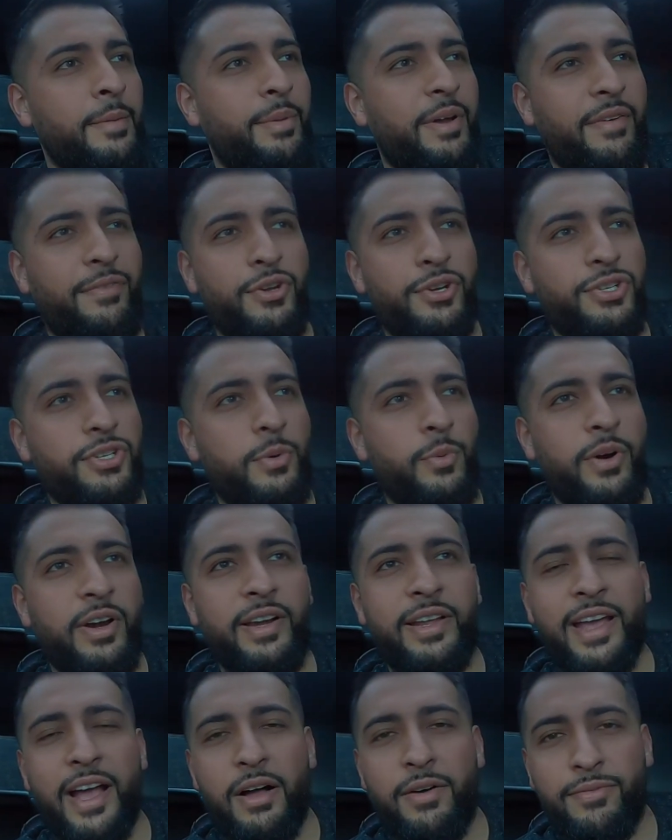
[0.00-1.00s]
But if you're somewhere
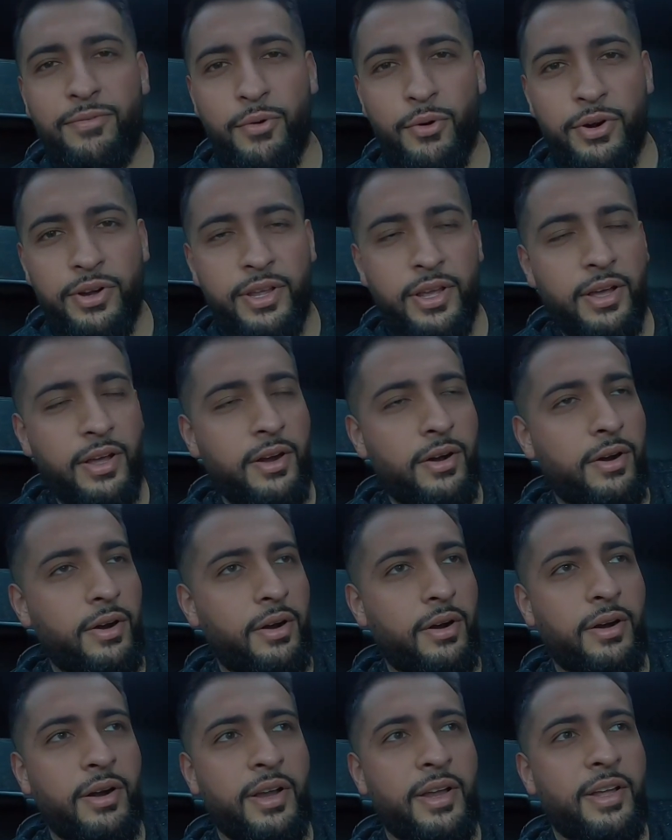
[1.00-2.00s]
in California
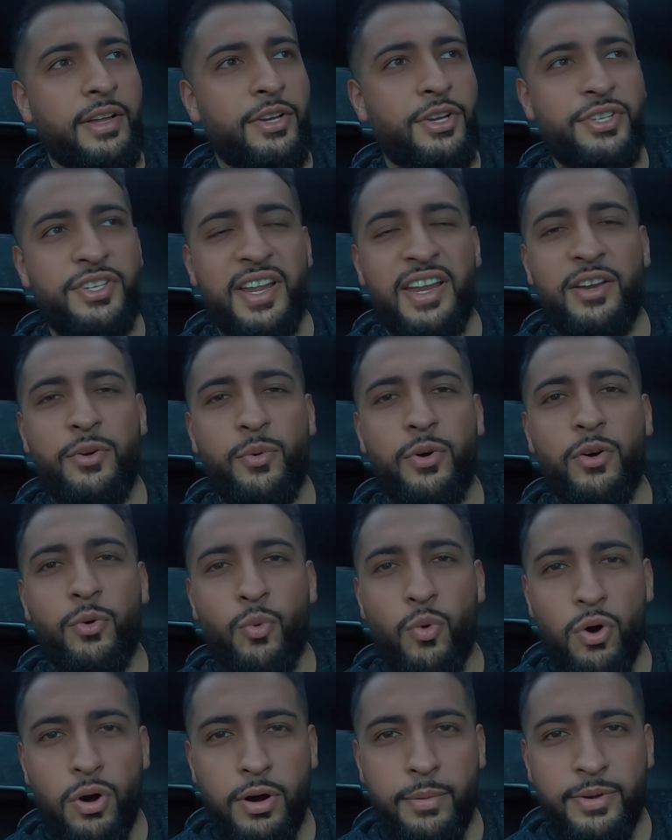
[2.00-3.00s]
or just anywhere
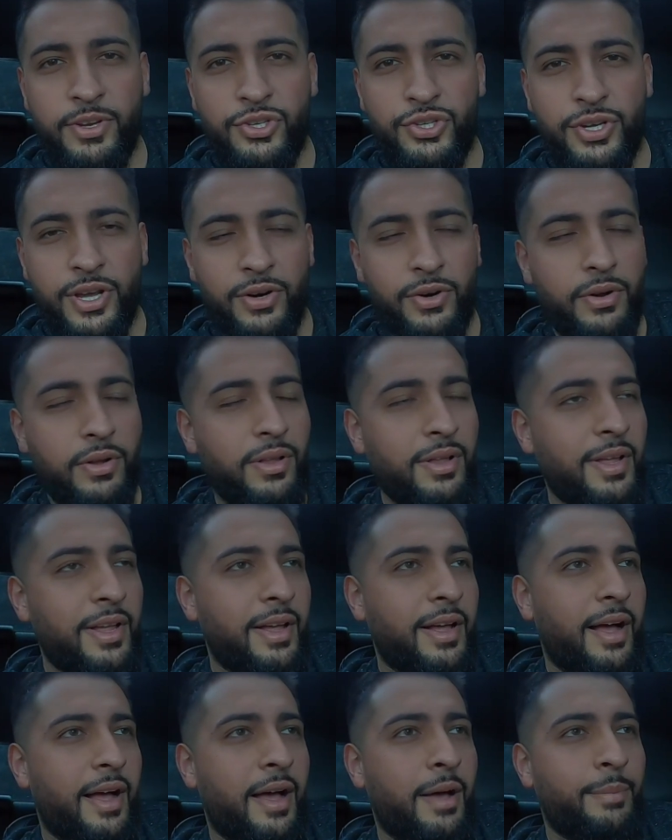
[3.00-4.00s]
warm in general,
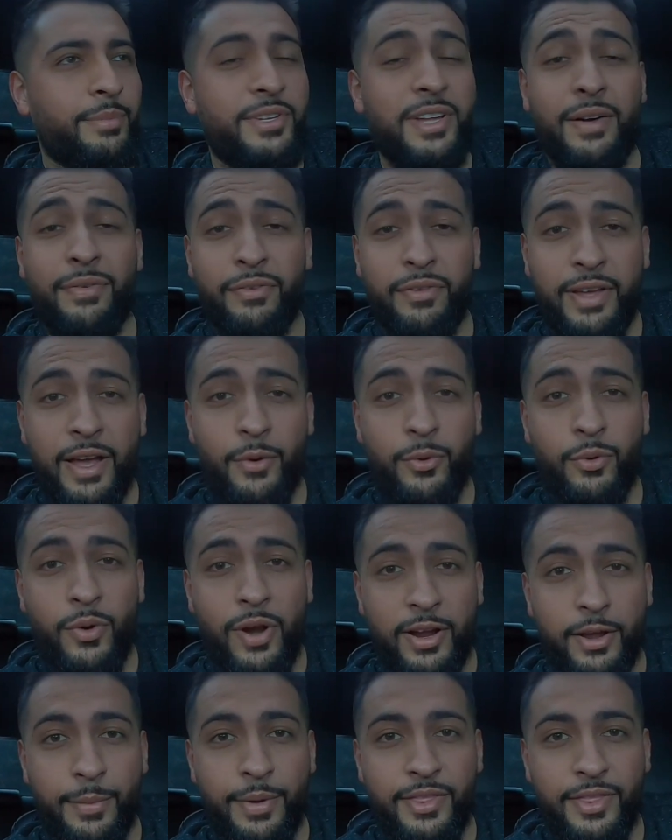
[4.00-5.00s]
definitely I would
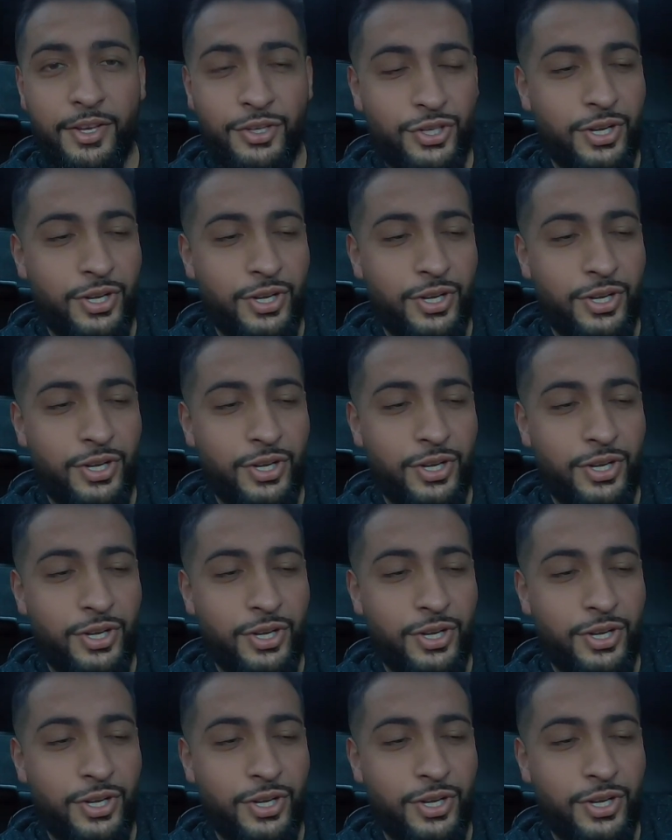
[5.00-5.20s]
recommend the